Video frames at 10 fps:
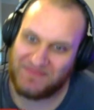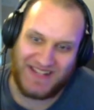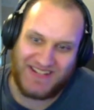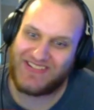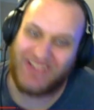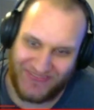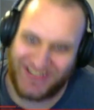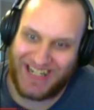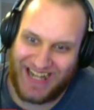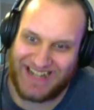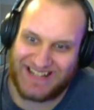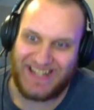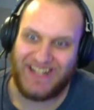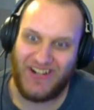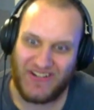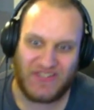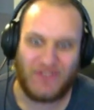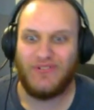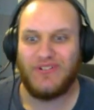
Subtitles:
That's just what I gotta say. And also,